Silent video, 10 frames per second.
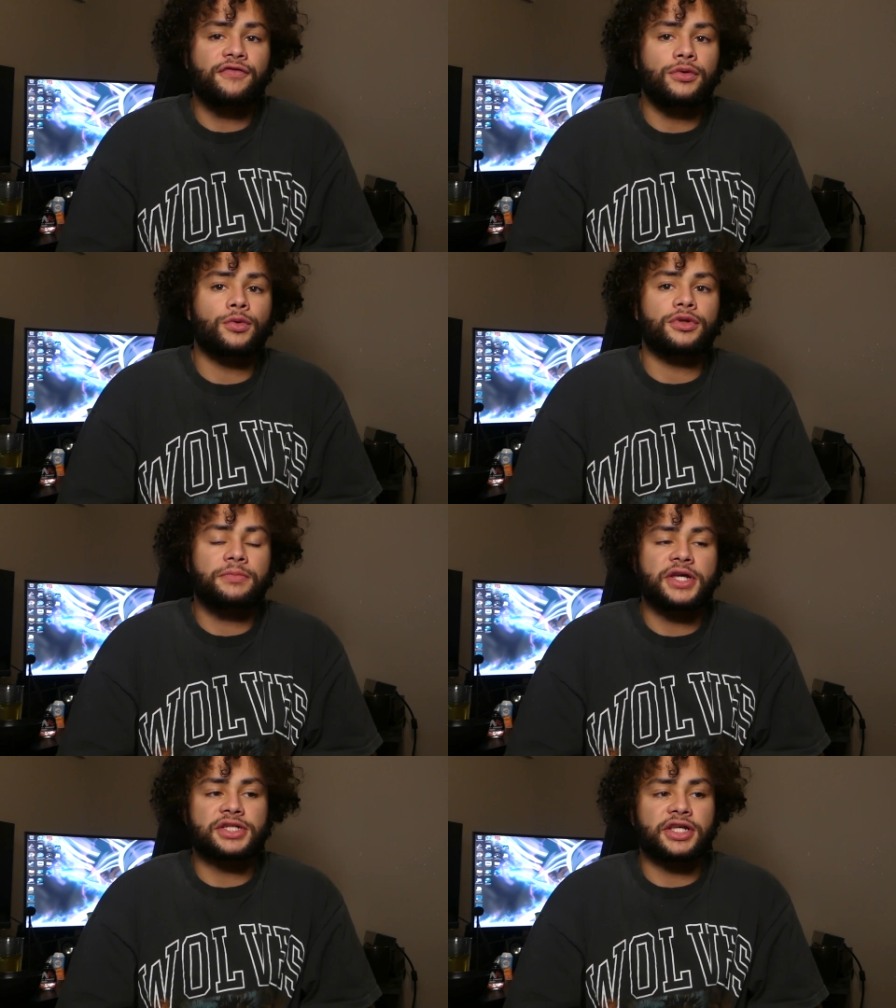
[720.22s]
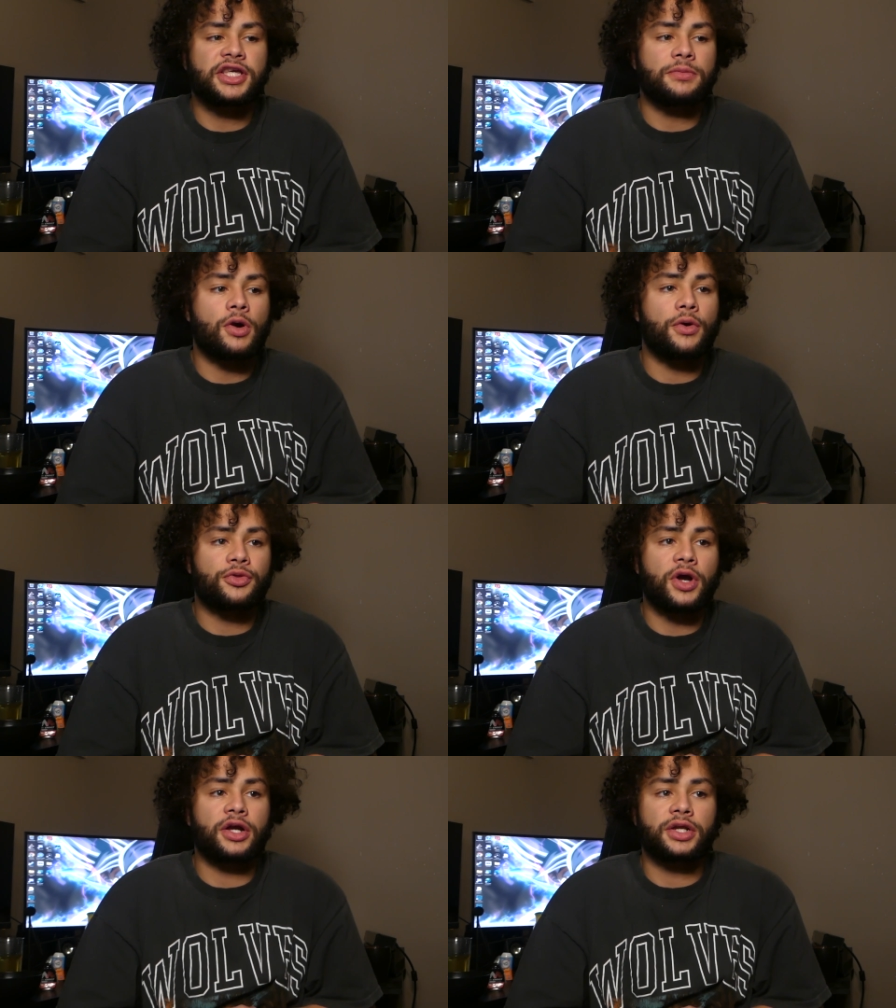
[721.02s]
fuel to basically keep going
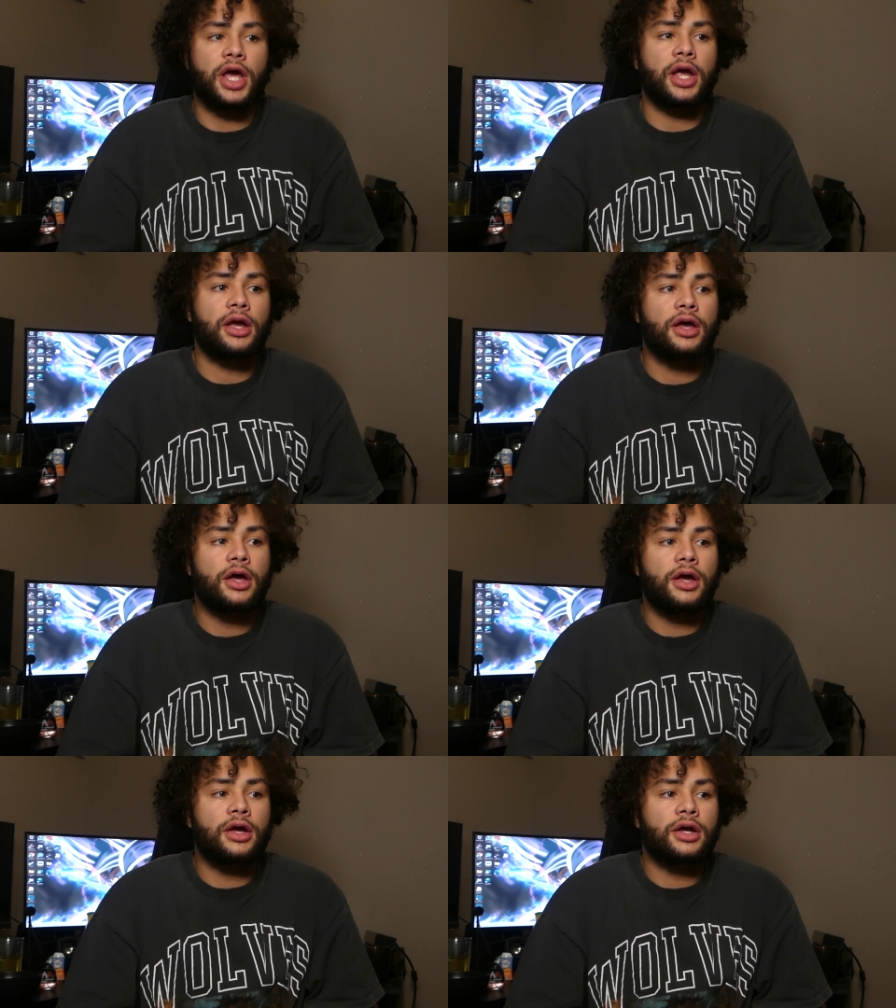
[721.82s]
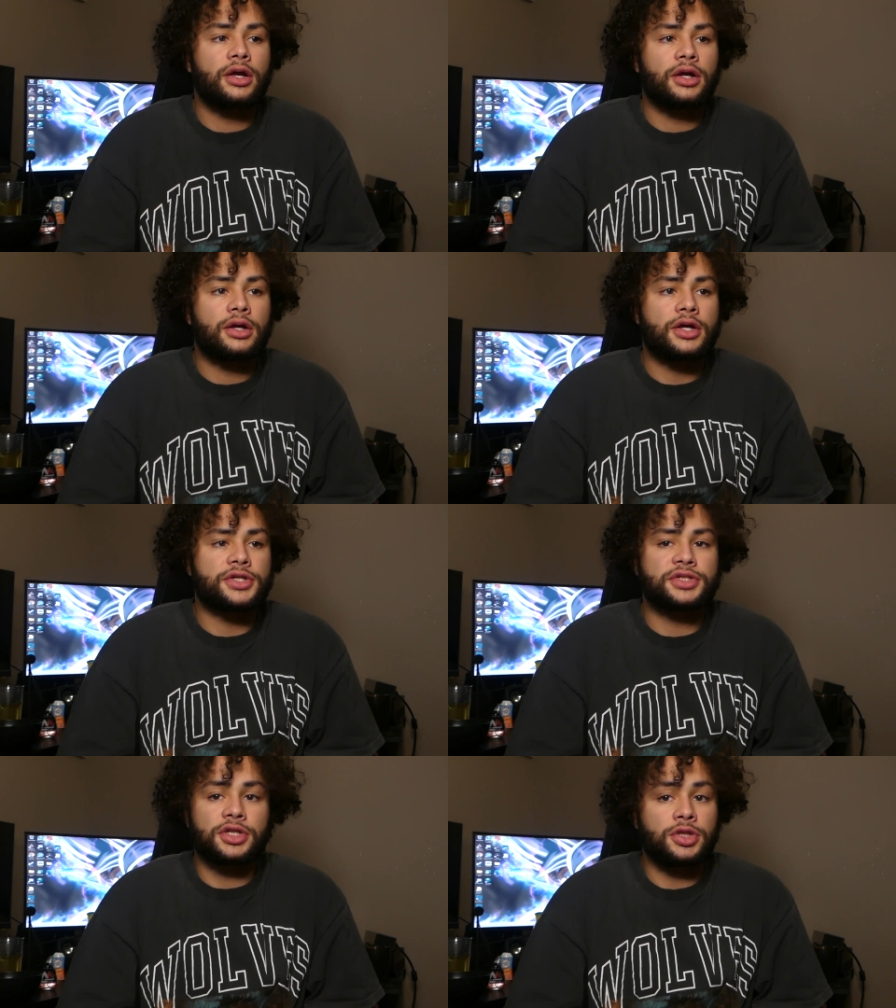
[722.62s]
throughout your day,
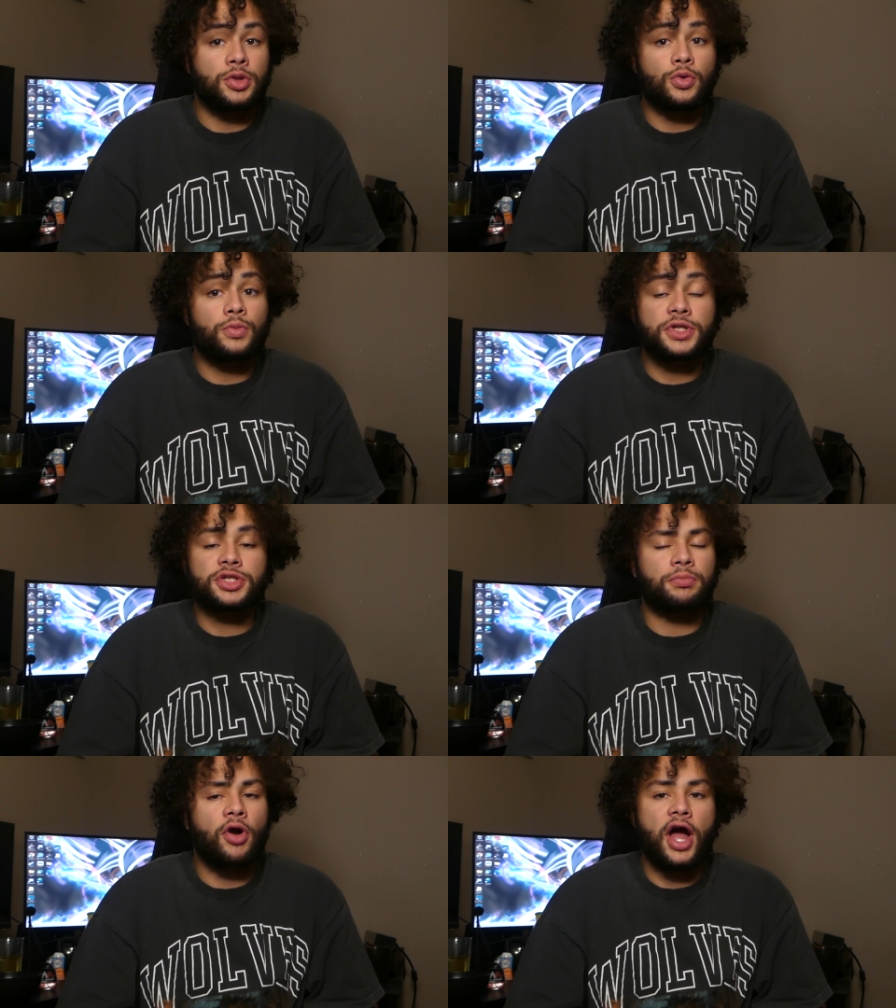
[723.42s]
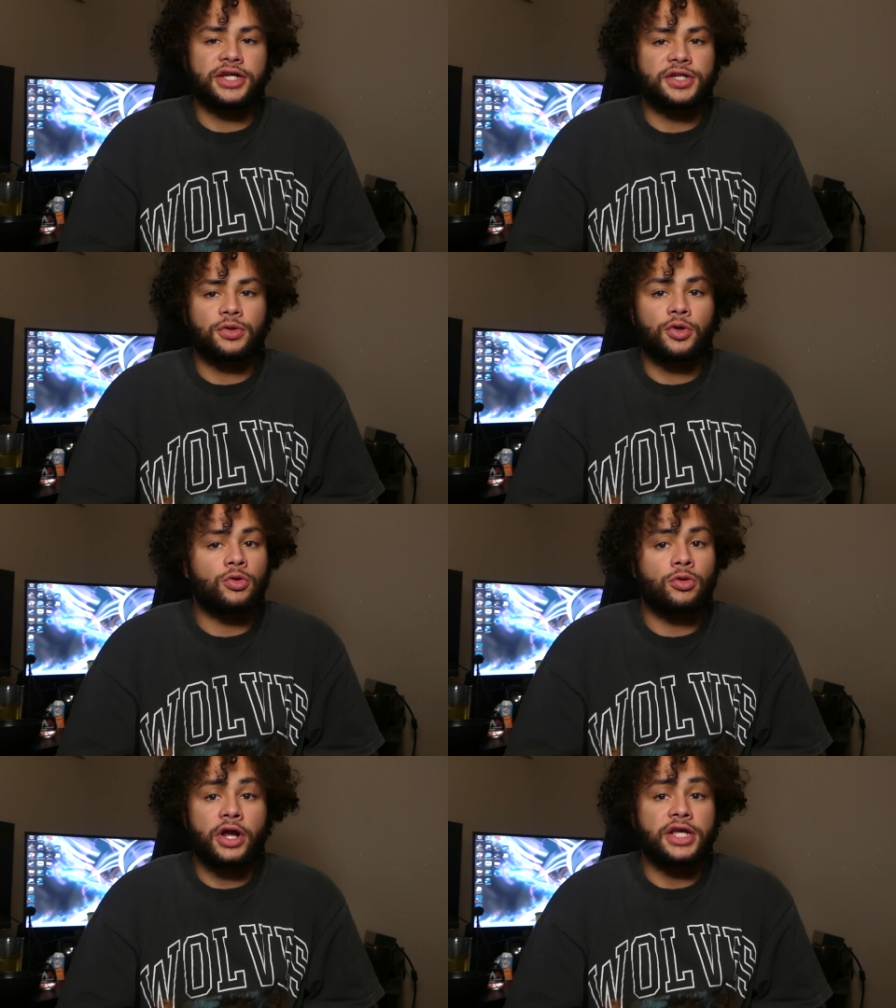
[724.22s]
because you'll be surprised how
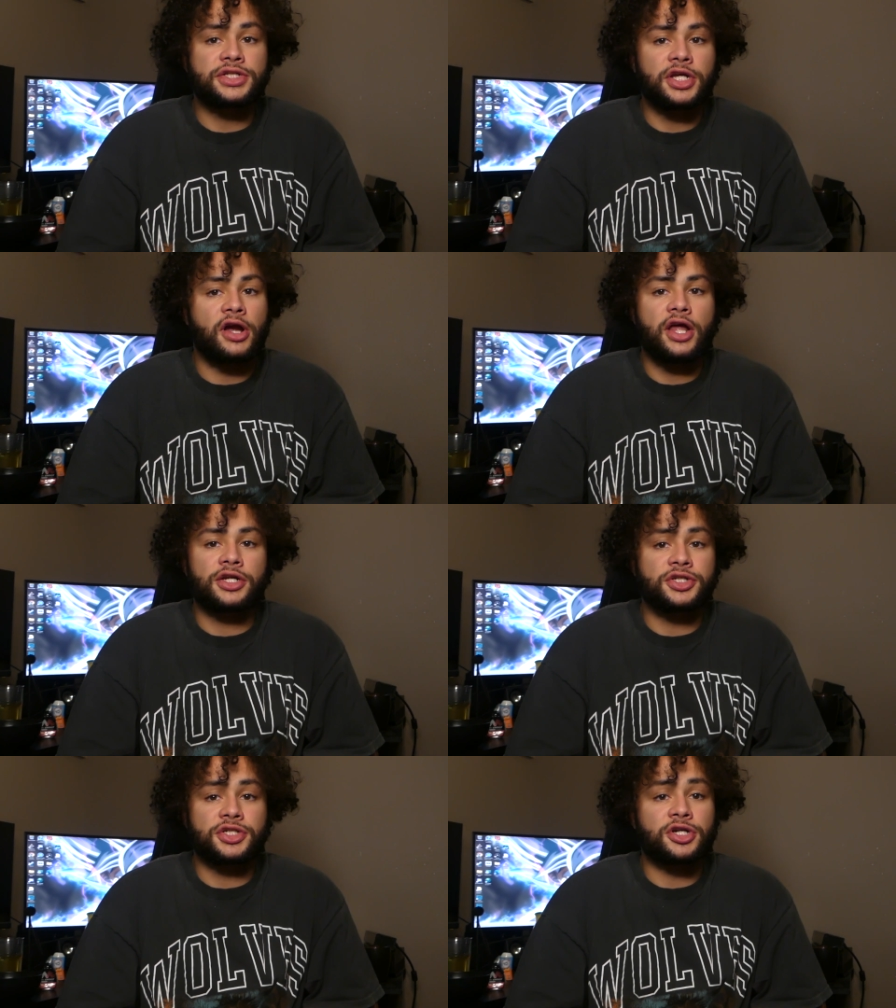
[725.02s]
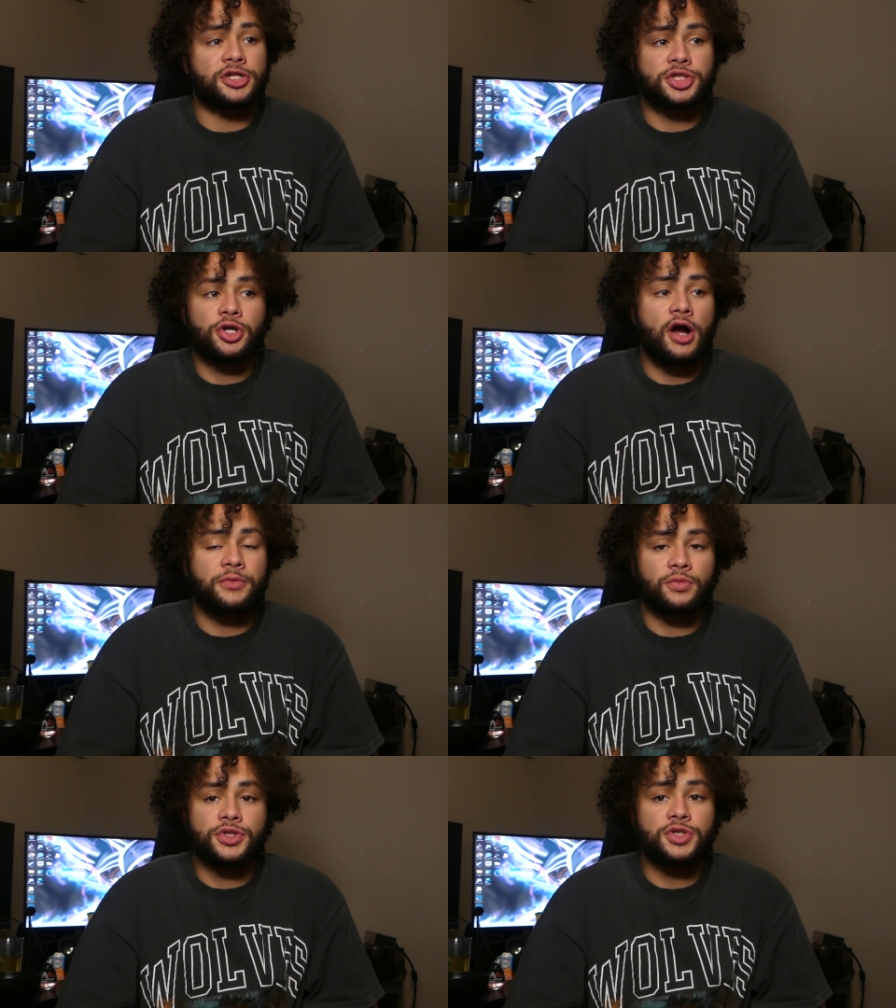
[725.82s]
crazy your energy starts
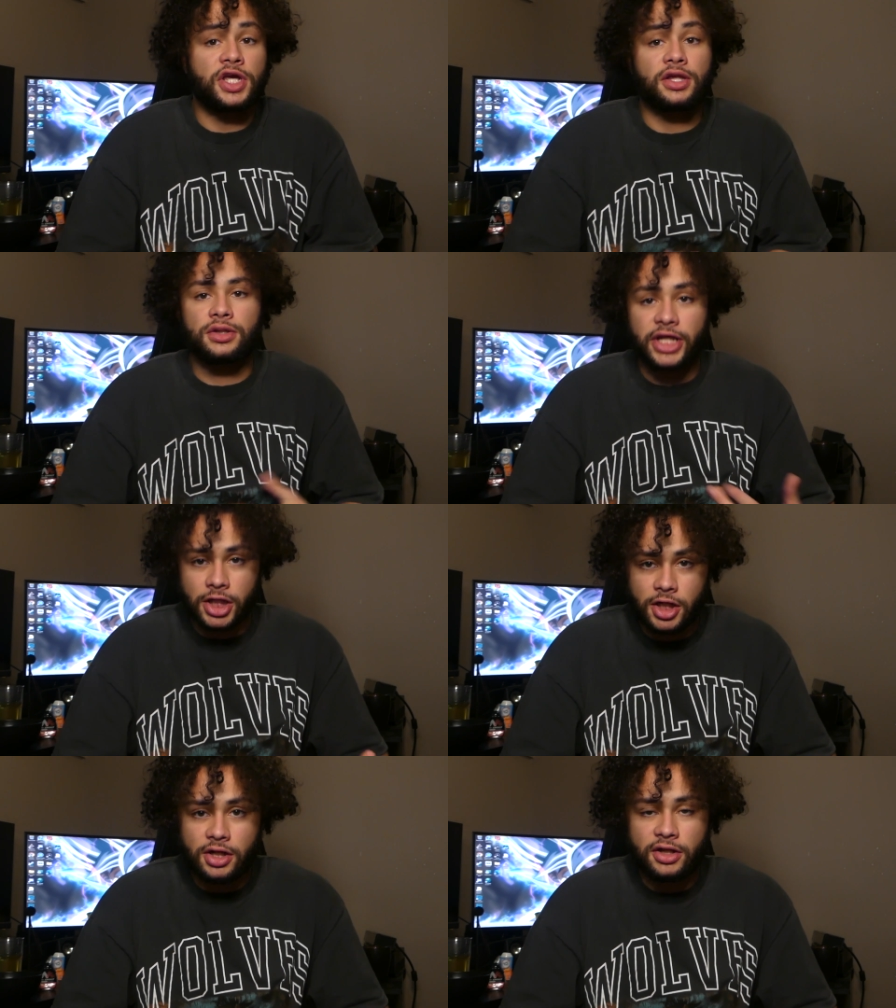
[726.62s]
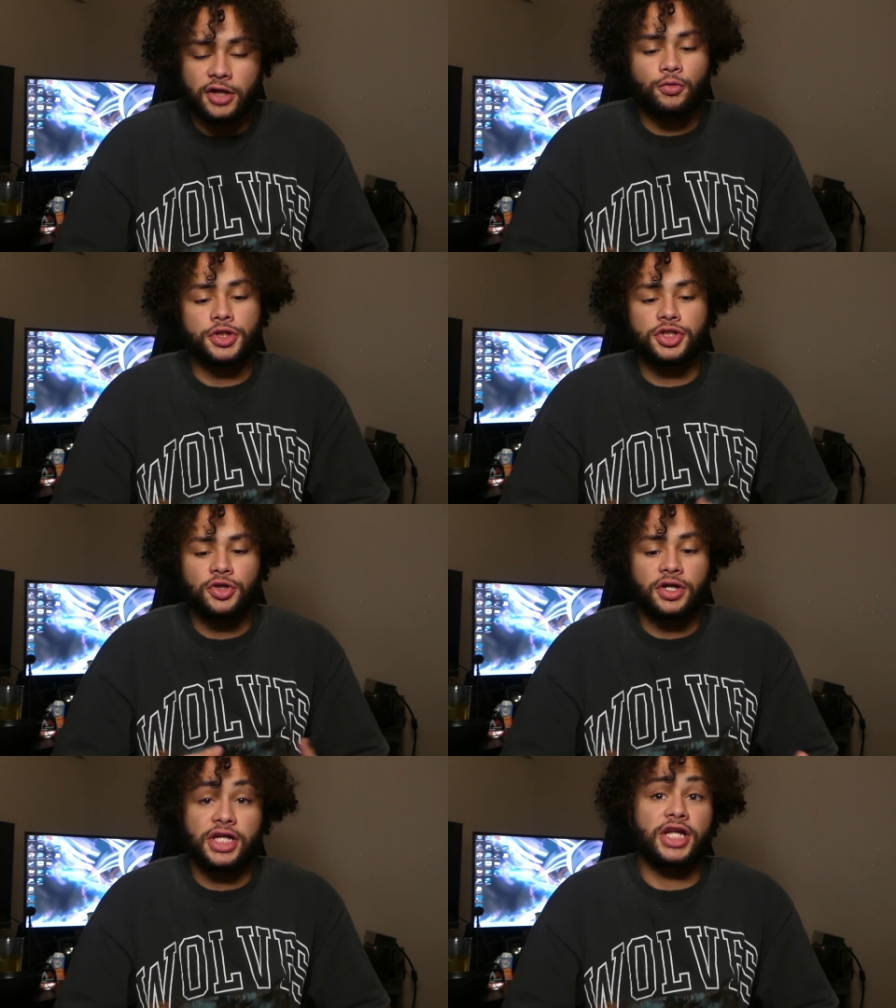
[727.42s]
dropping once you get leaner and once
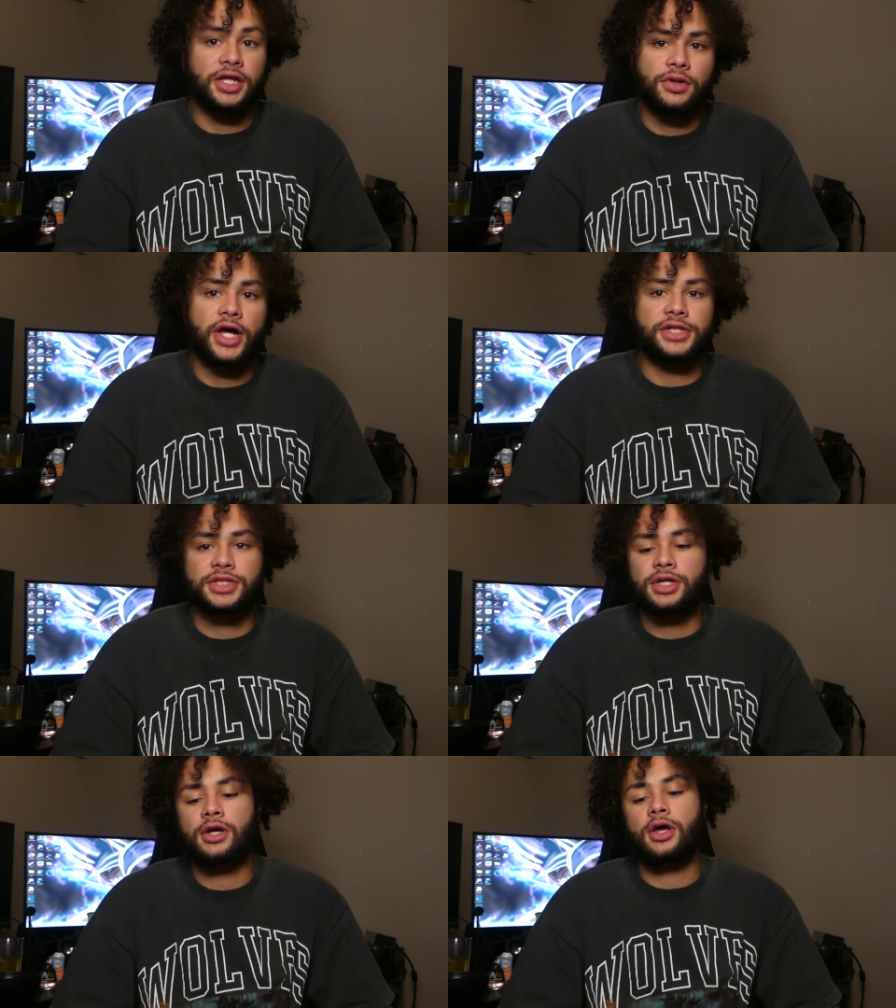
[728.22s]
you're eating less.